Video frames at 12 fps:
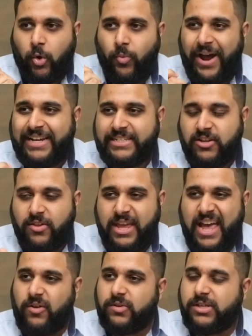Waxy on
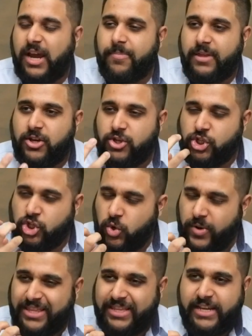the outside, but then you're
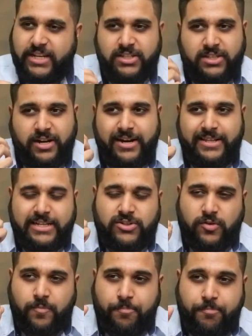chewing the inside and that
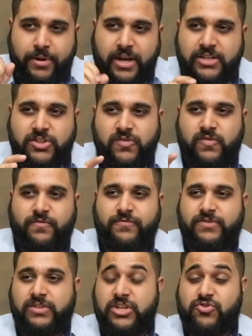sort of burst of
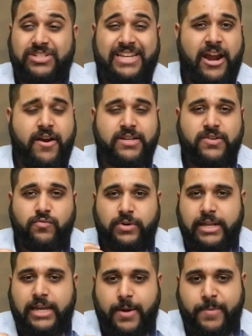citrus character
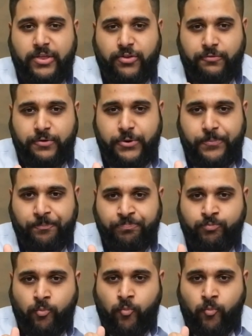really coming through.